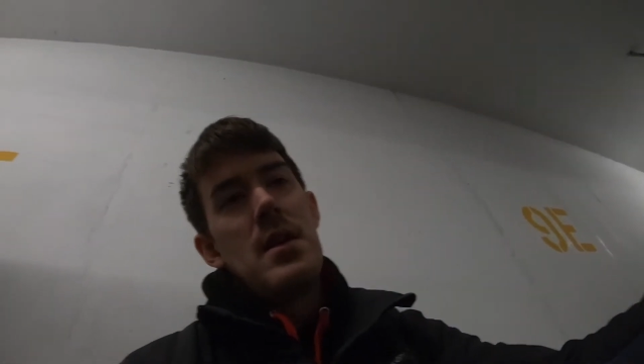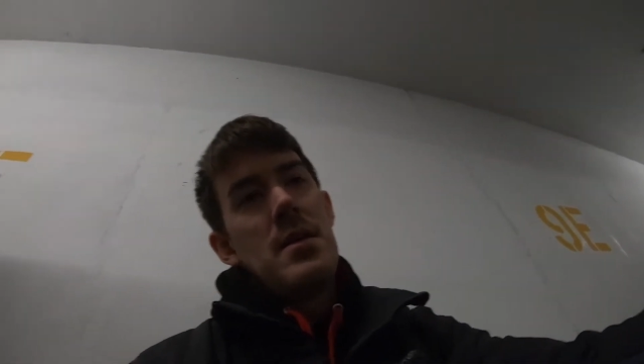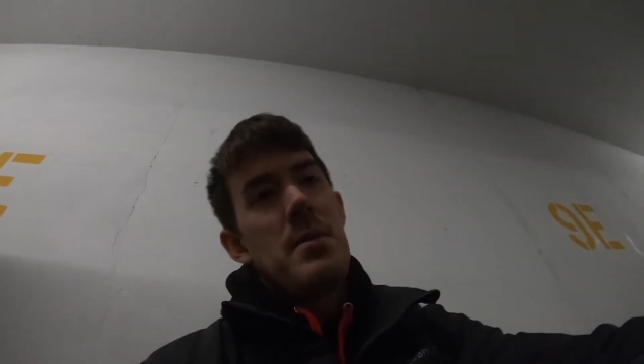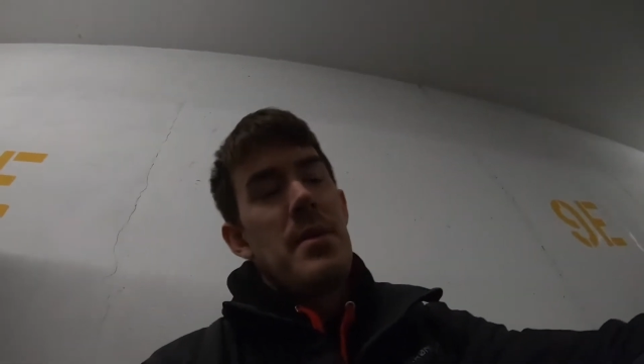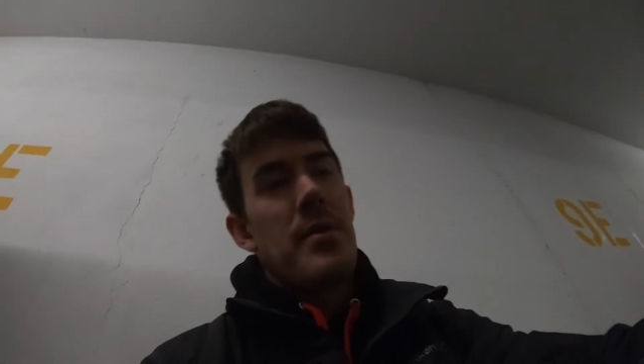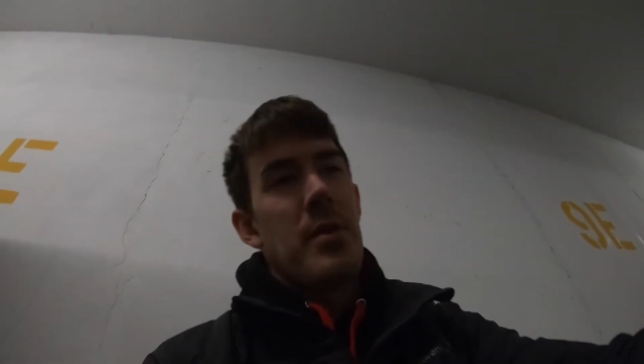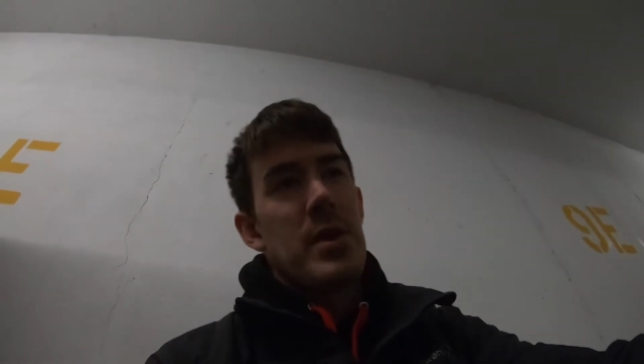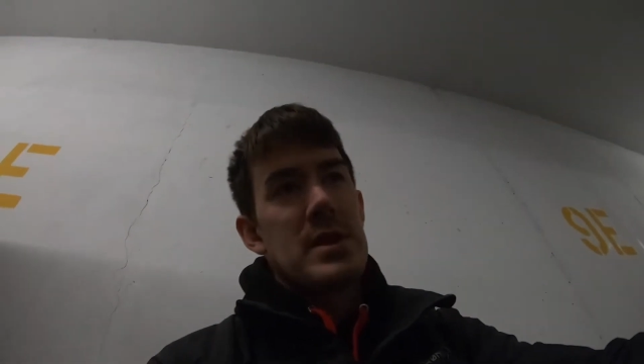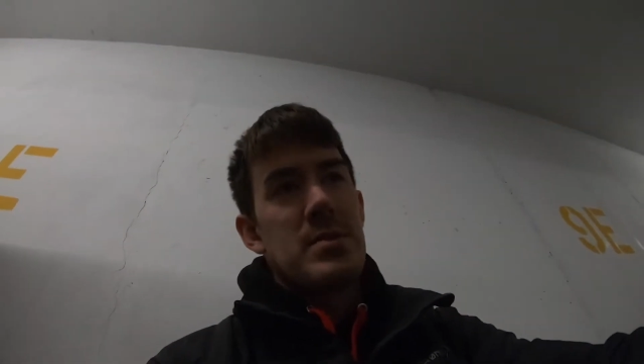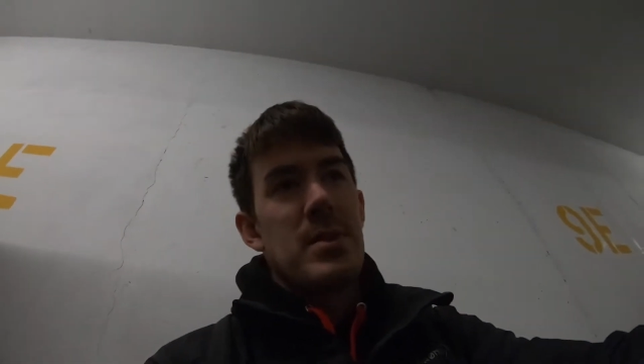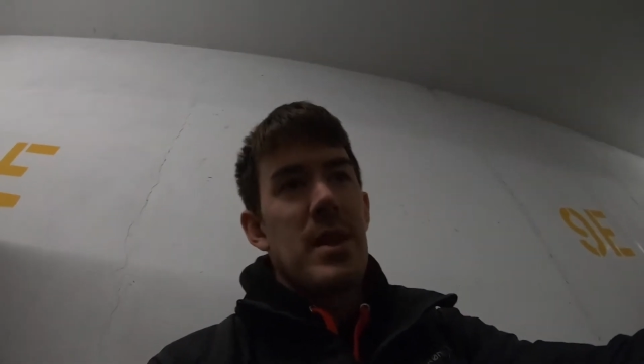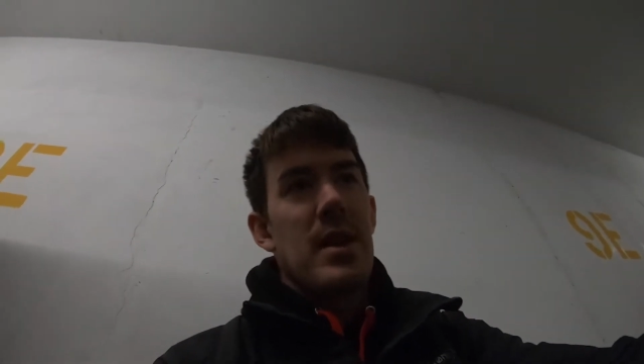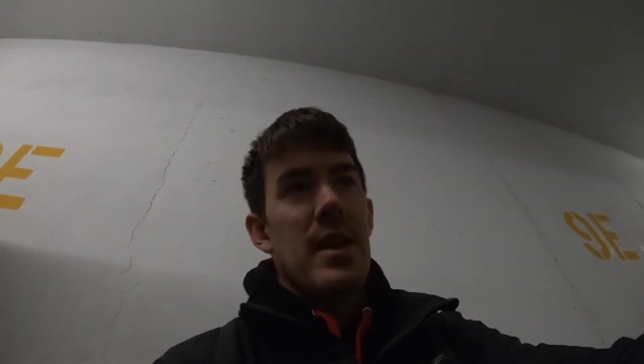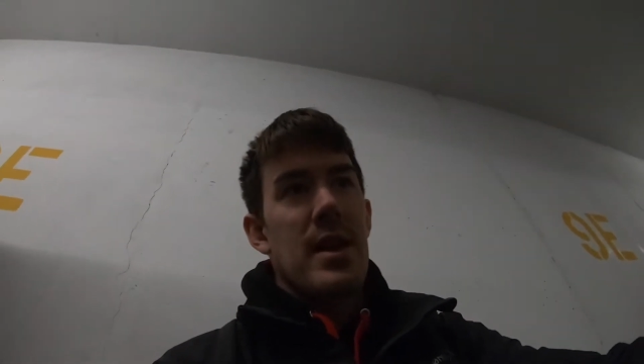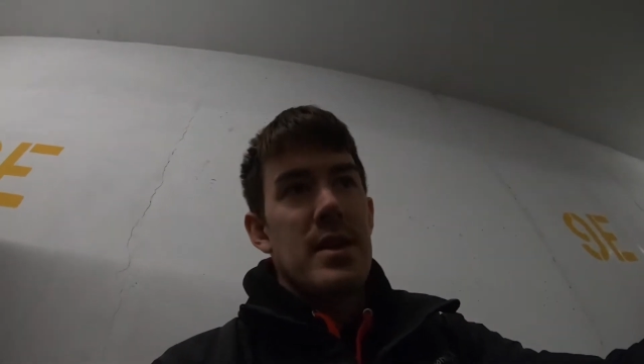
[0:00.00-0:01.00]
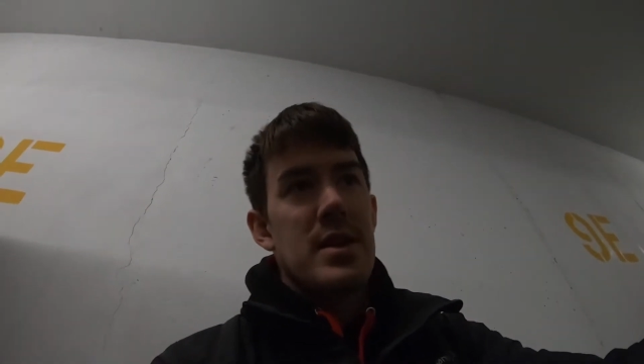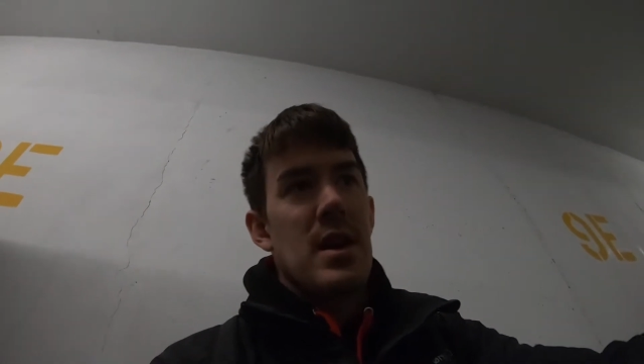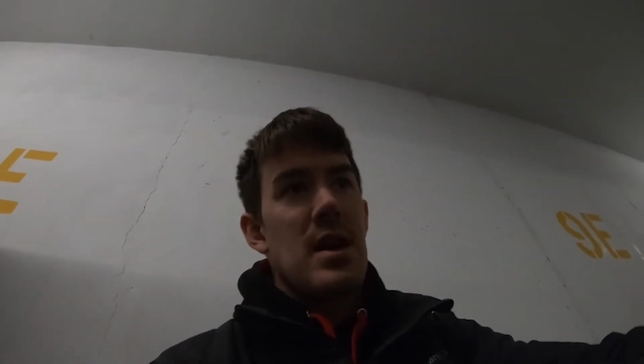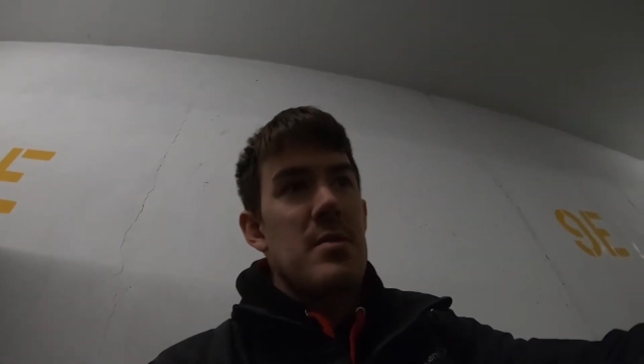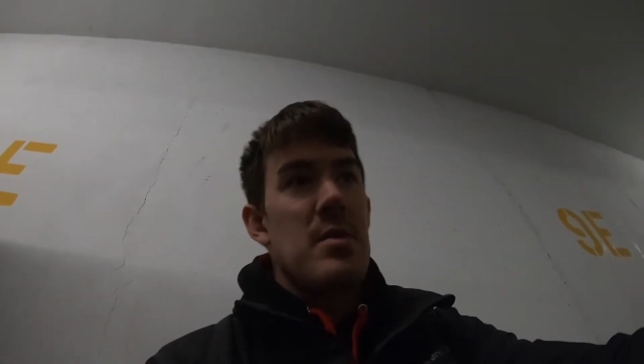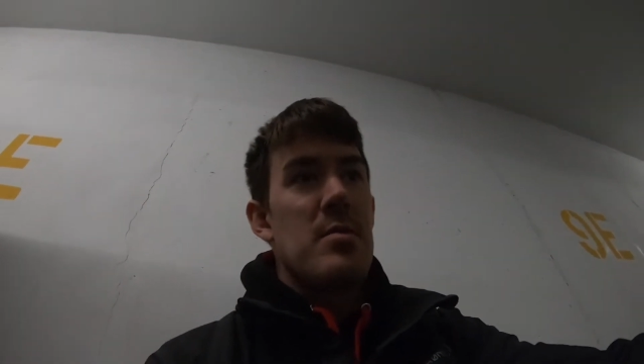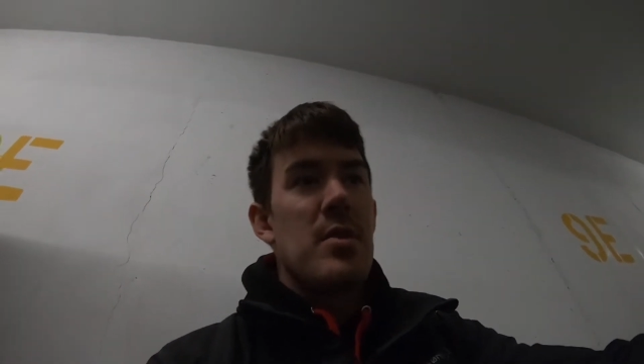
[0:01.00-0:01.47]
before I spend a lot of
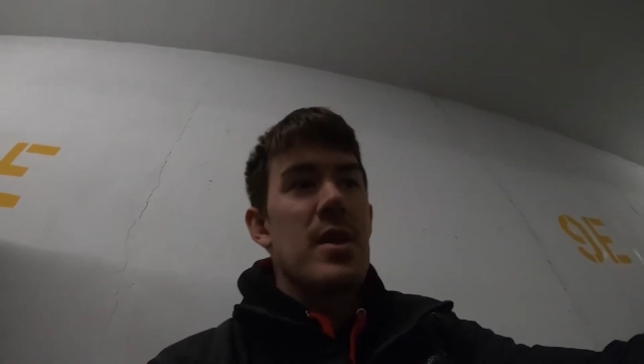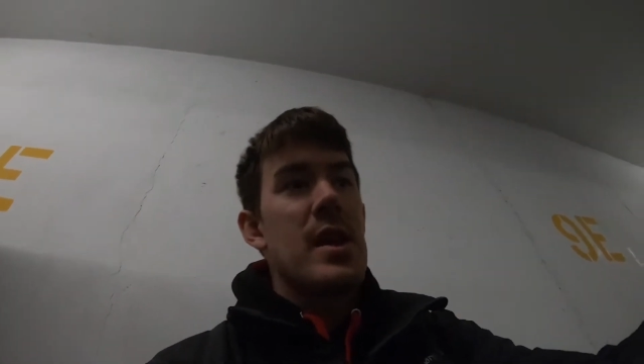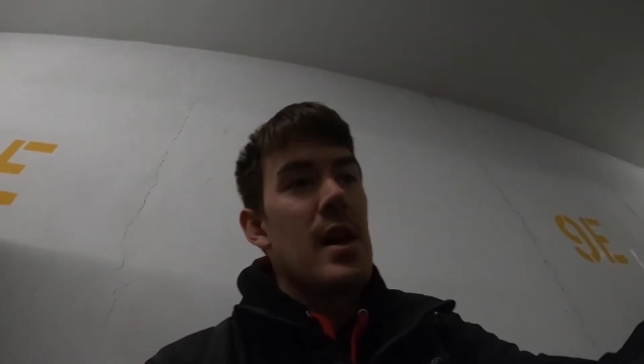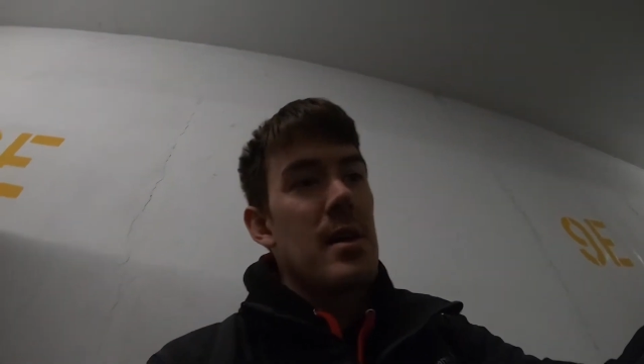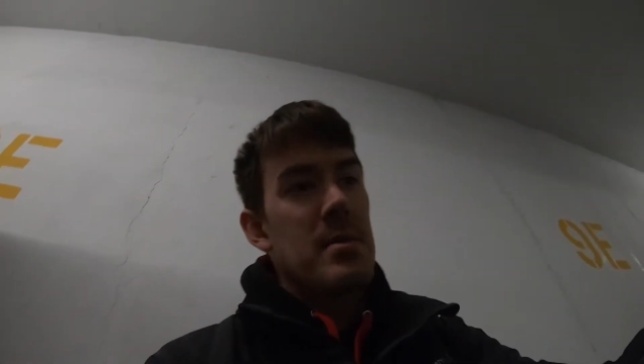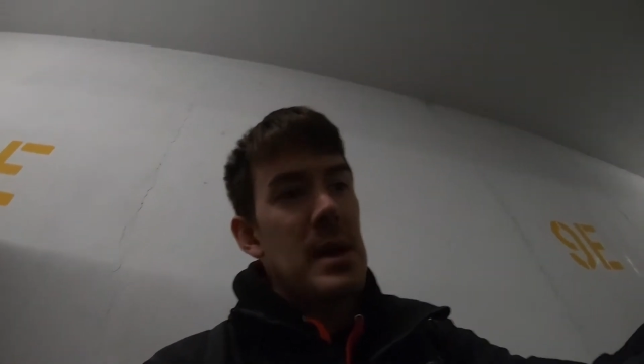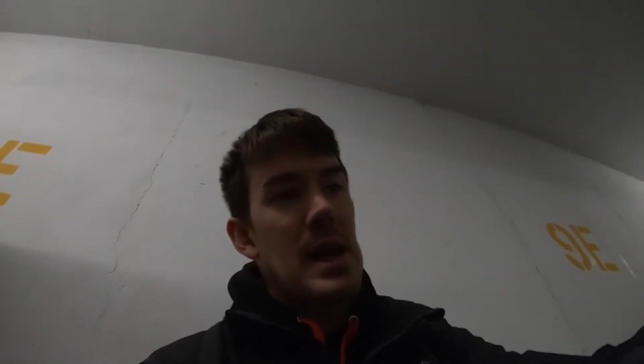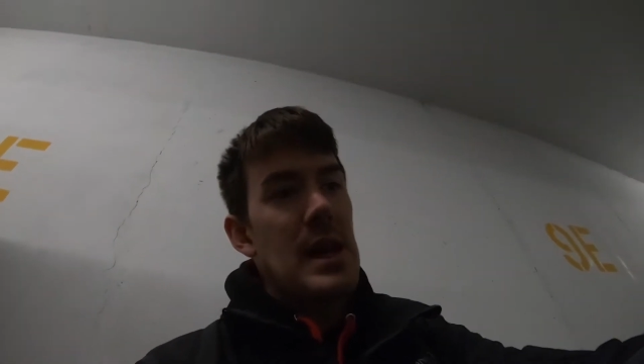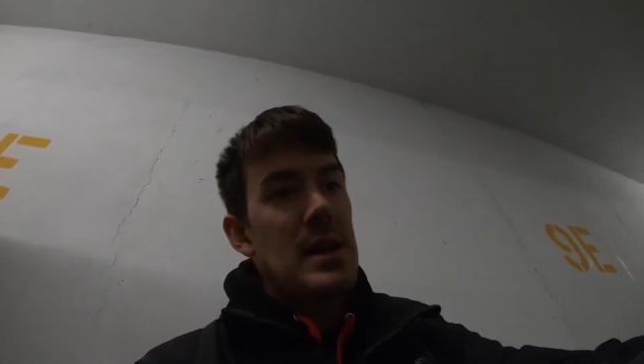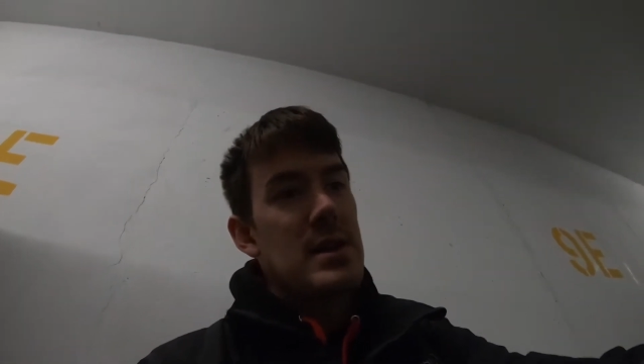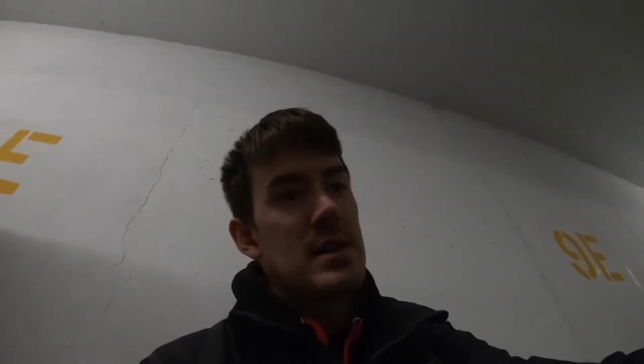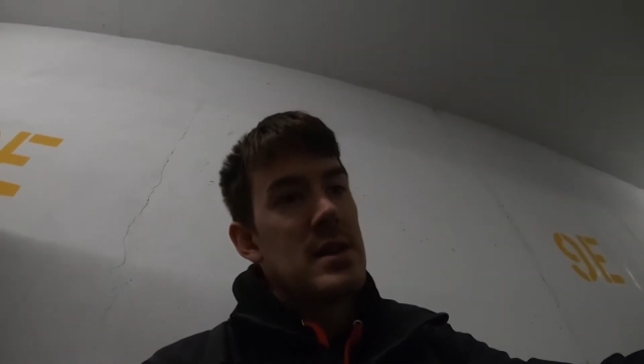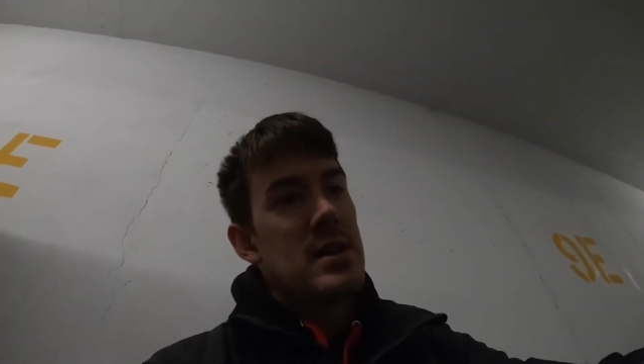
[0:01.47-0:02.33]
time and money on paint.